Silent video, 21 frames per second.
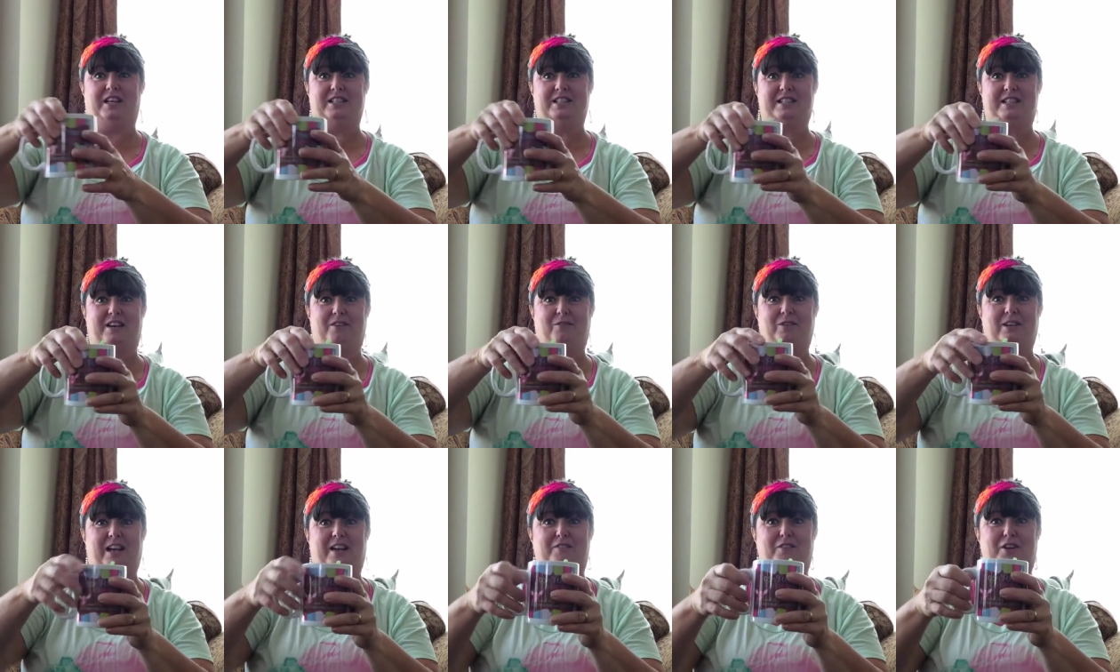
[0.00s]
Does
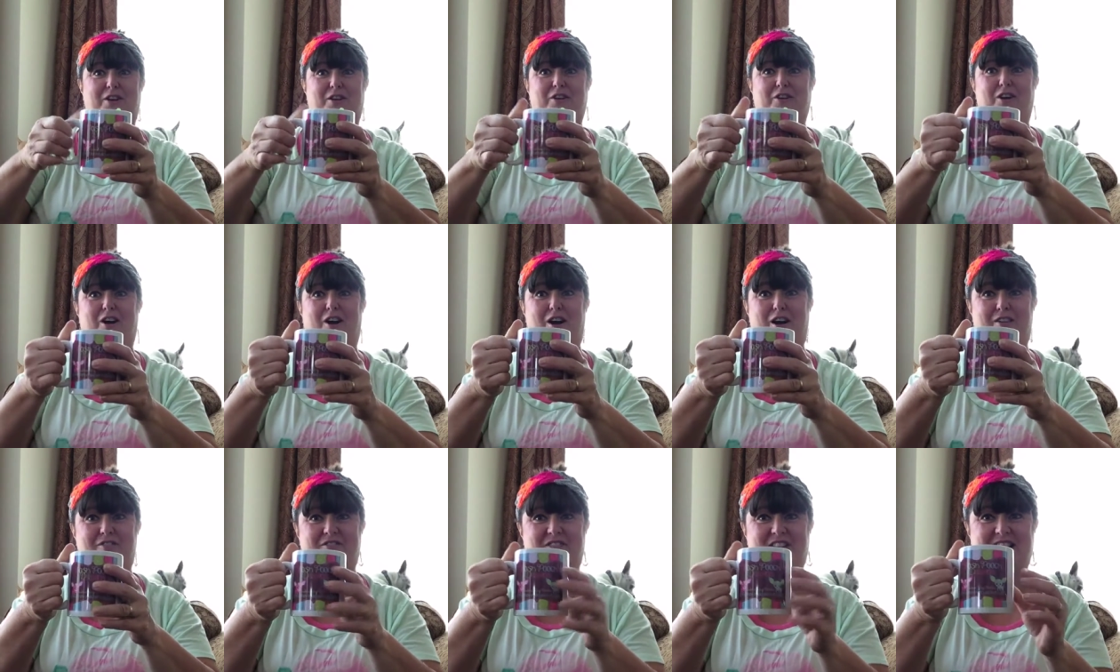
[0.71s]
everyone have their
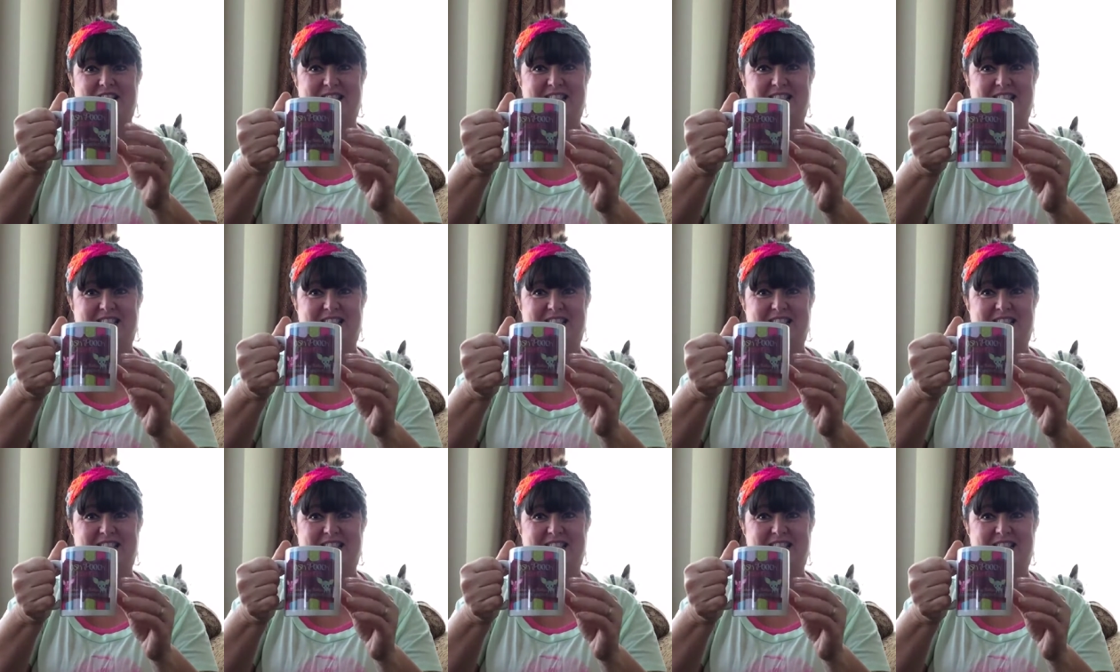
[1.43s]
coffee